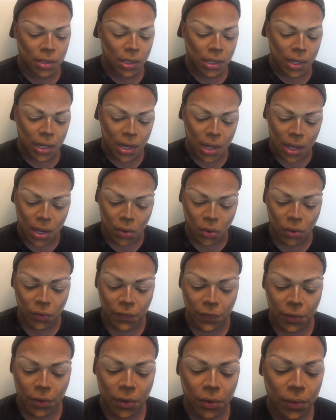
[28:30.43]
And then I
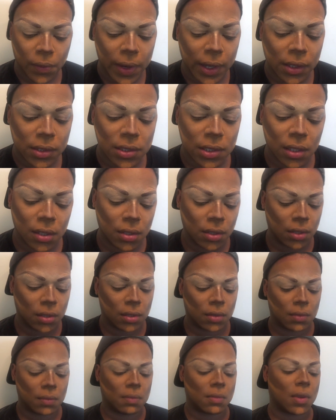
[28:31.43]
overcorrected
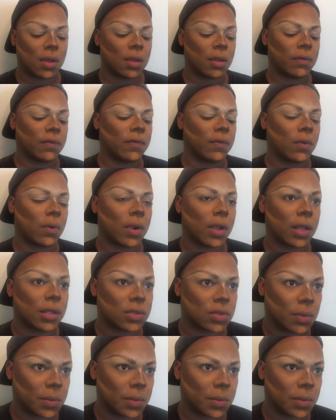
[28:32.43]
my forehead,